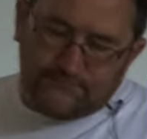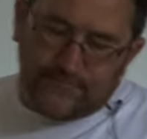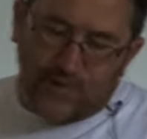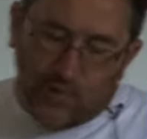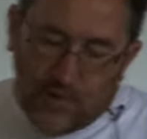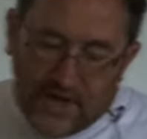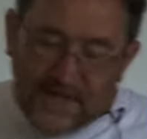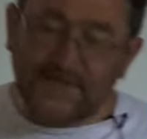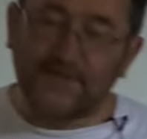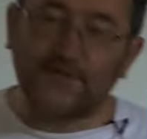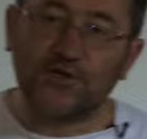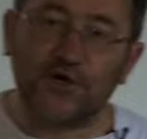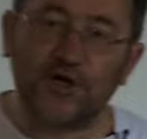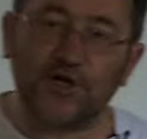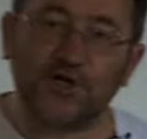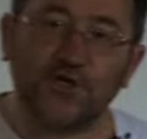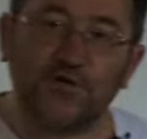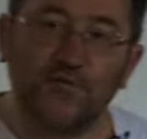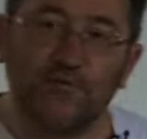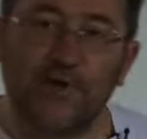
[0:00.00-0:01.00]

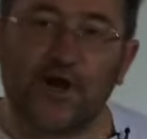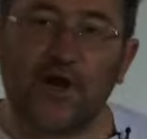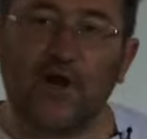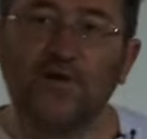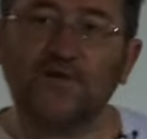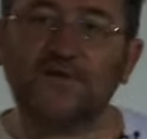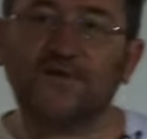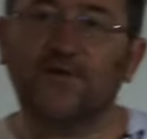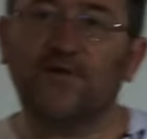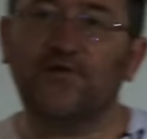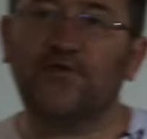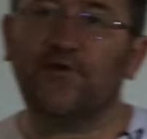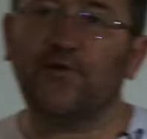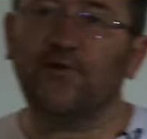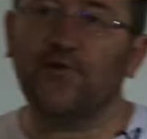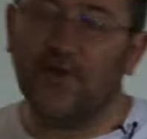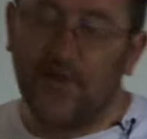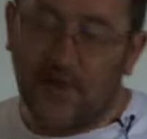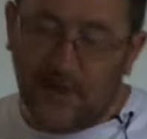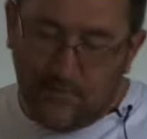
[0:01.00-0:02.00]
research, but also
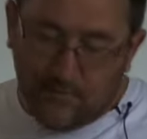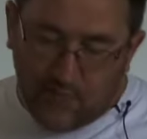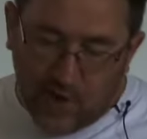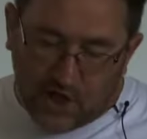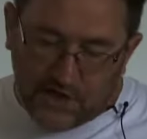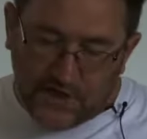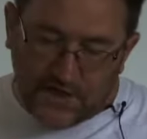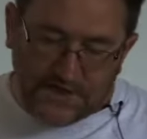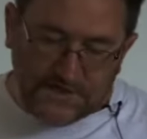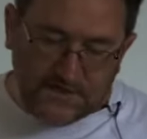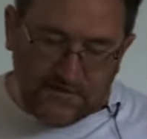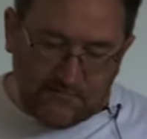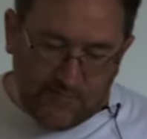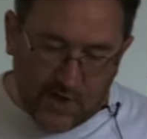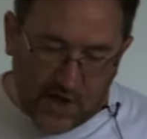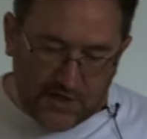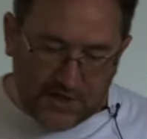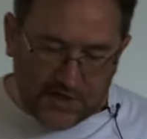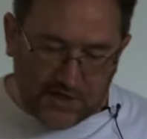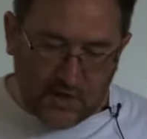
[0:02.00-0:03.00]
through the products of
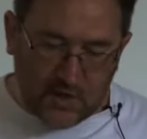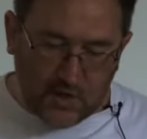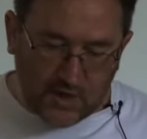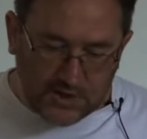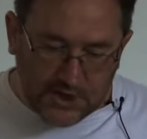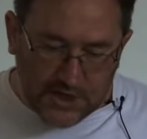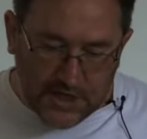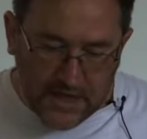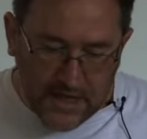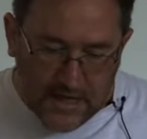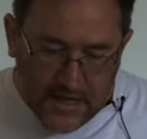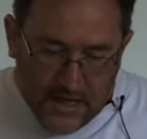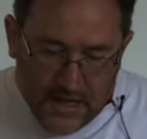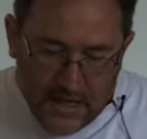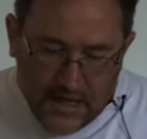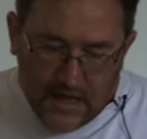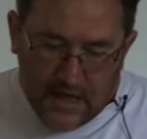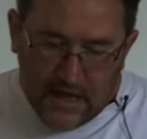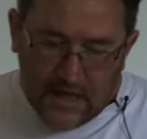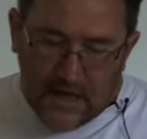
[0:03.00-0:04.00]
biotechnology.
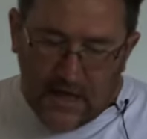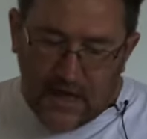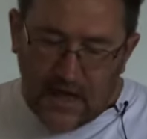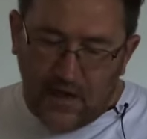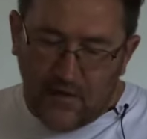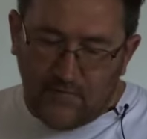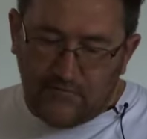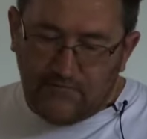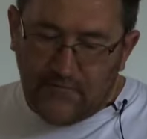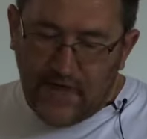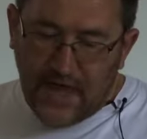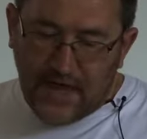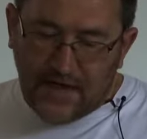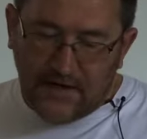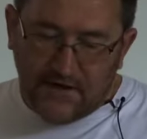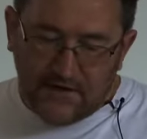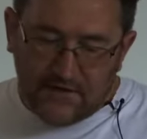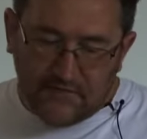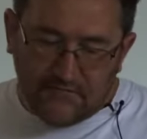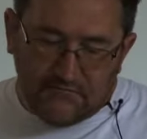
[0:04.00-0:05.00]

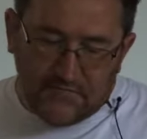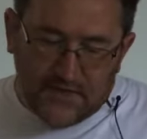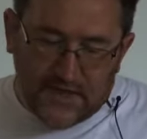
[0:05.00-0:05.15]
And